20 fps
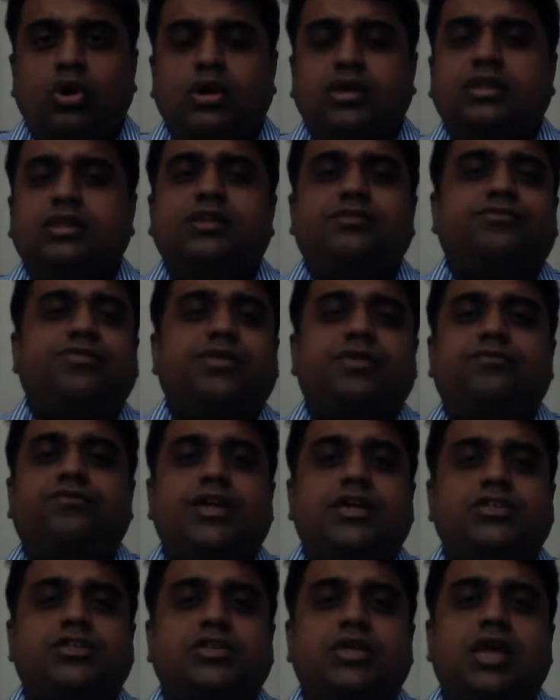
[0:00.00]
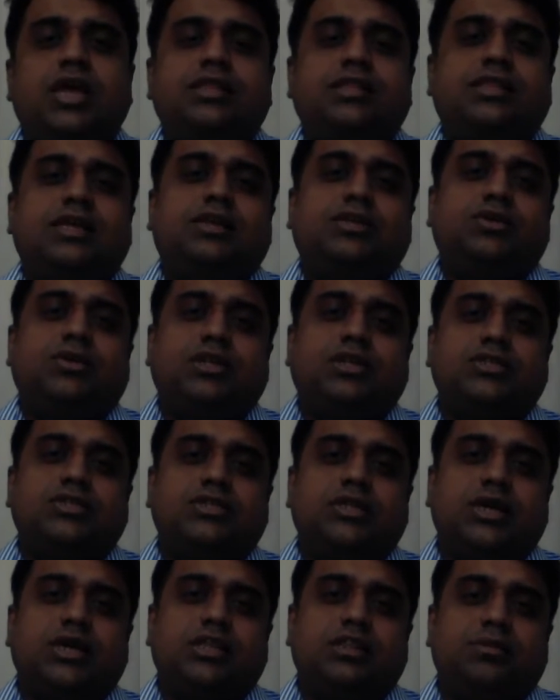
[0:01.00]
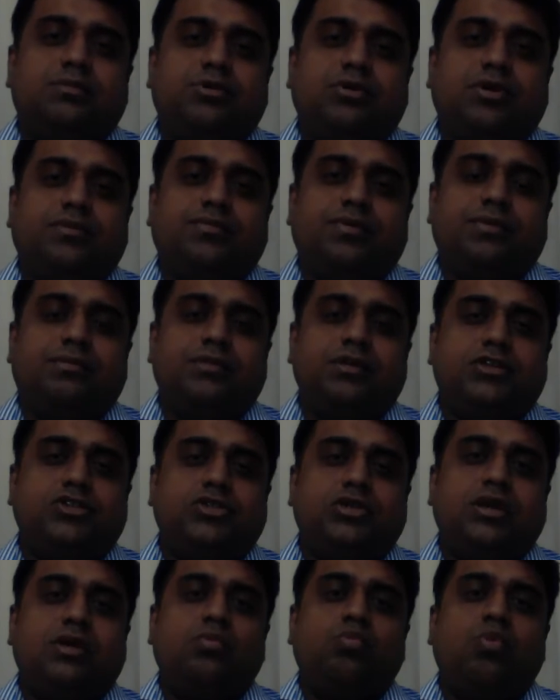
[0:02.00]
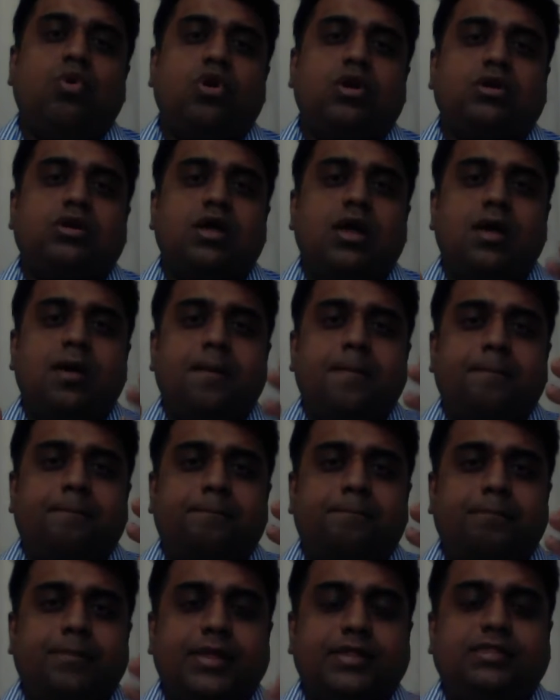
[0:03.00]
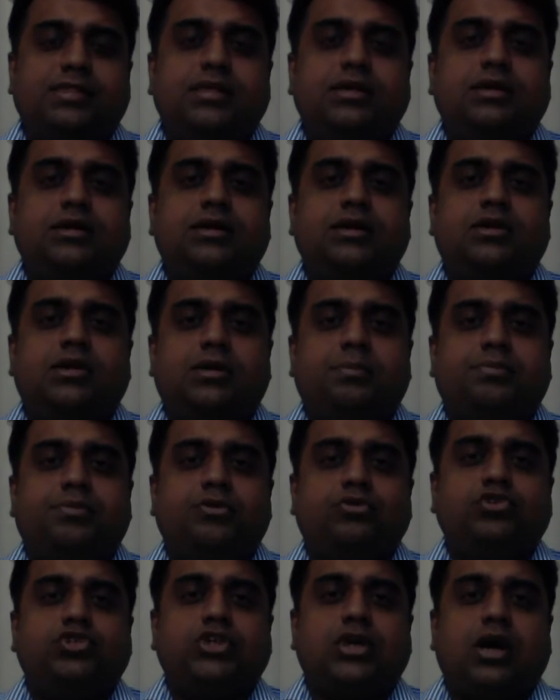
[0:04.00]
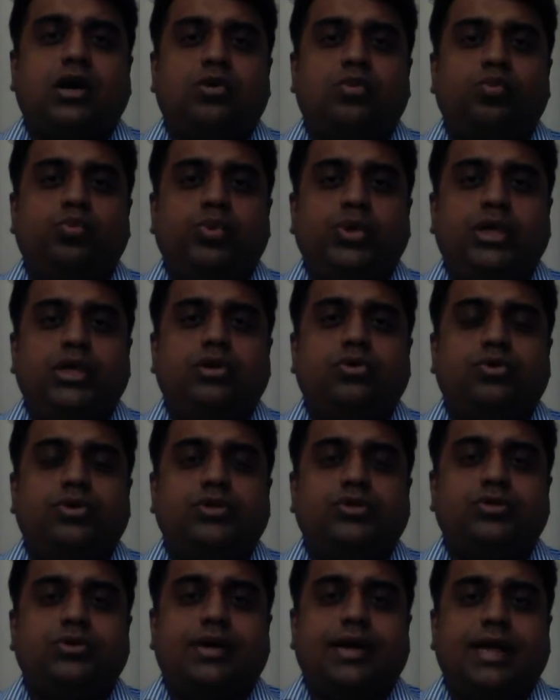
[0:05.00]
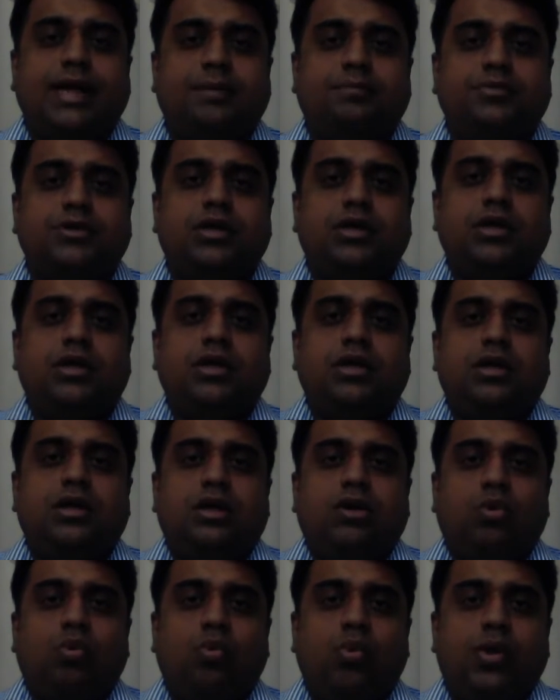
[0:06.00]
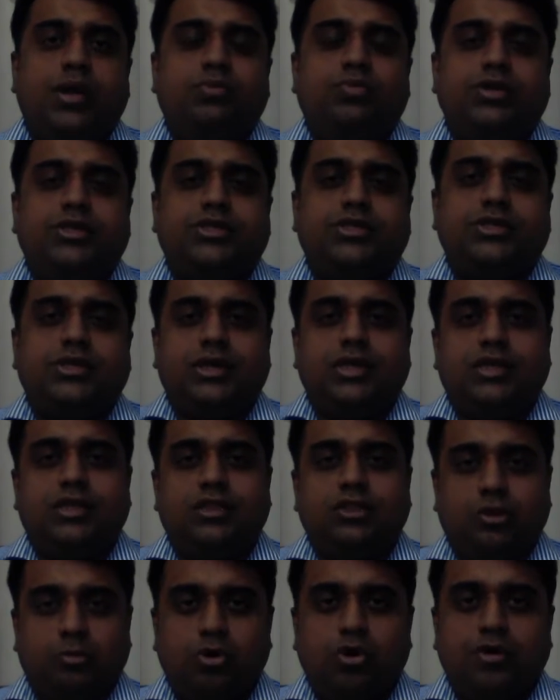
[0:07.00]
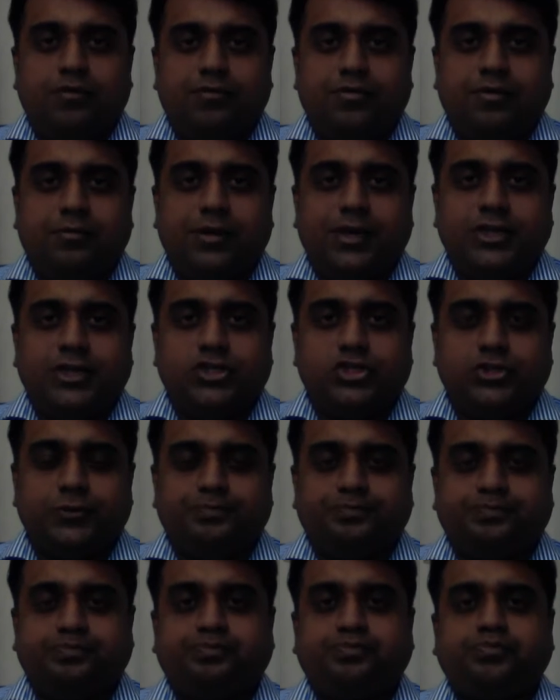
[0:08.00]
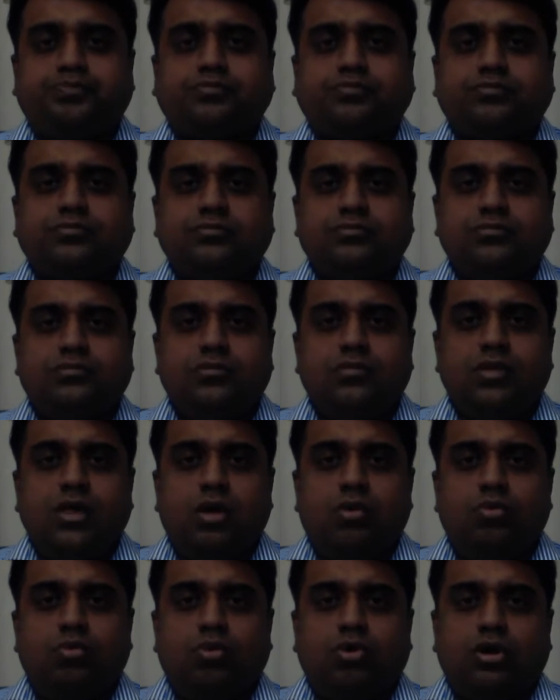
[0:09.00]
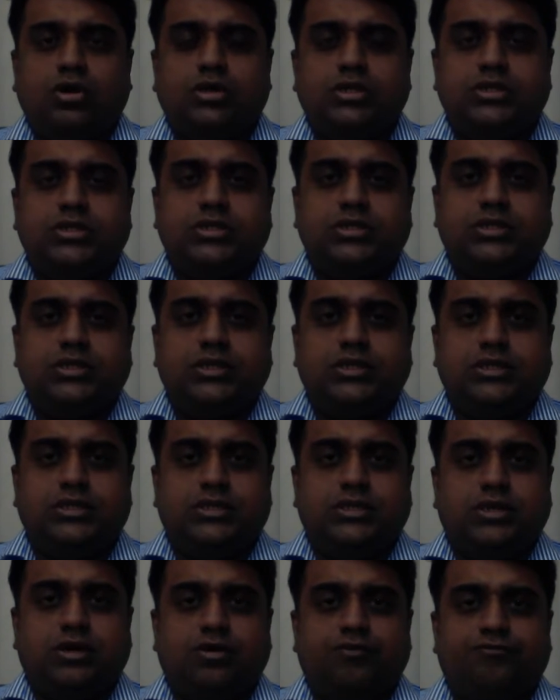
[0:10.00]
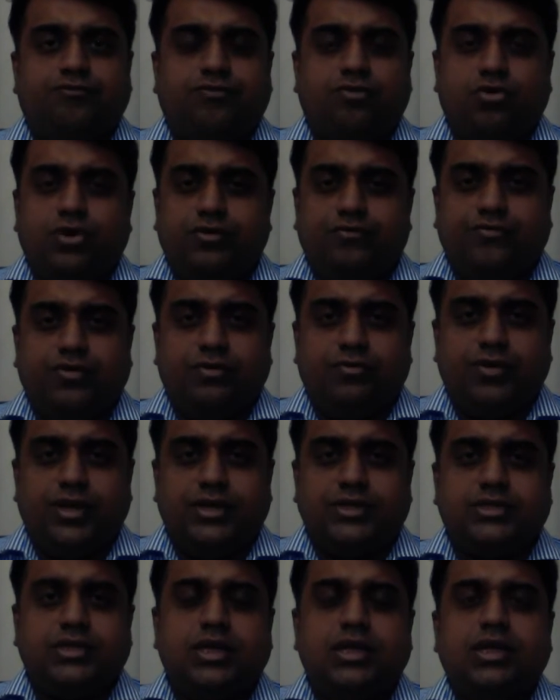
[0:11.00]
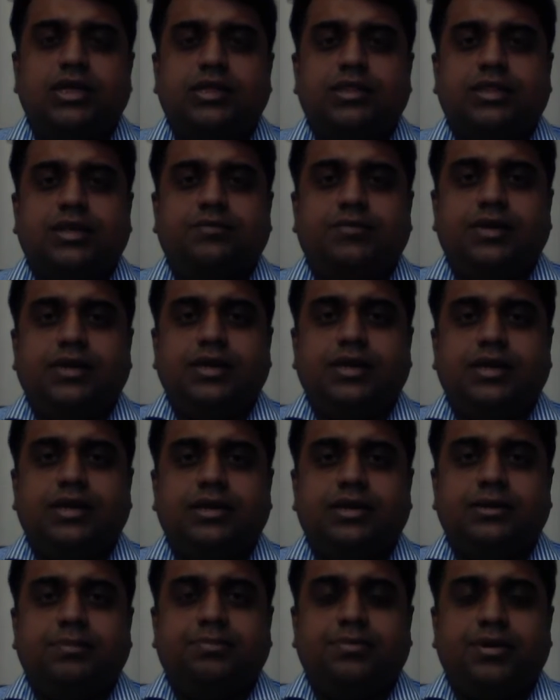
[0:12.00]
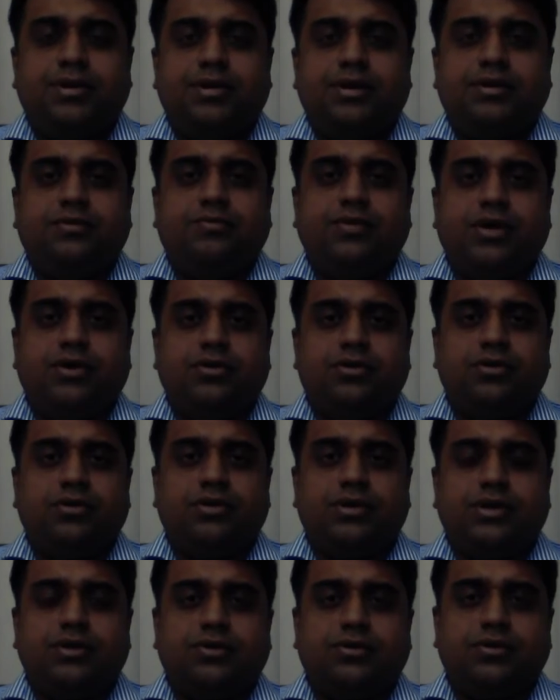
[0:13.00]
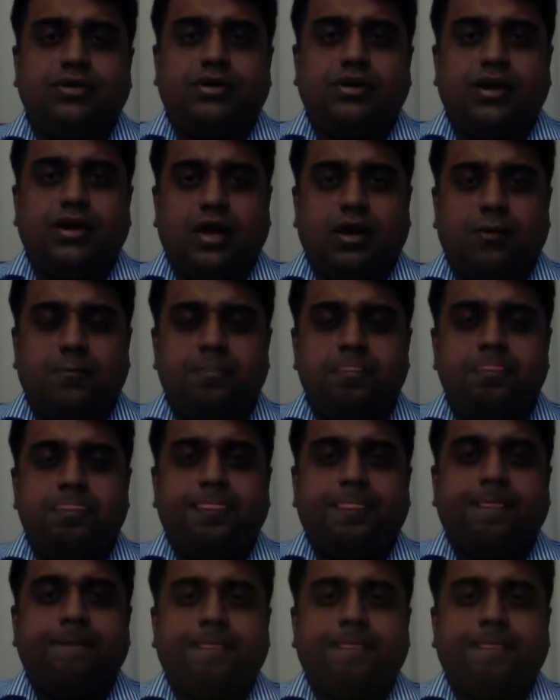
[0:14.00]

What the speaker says: what are the different ways that you can study the book of Revelation, and what method and approach are we going to adapt when we study the book of Revelation? What is these four different ways that we can interpret it? We're going to look into it now.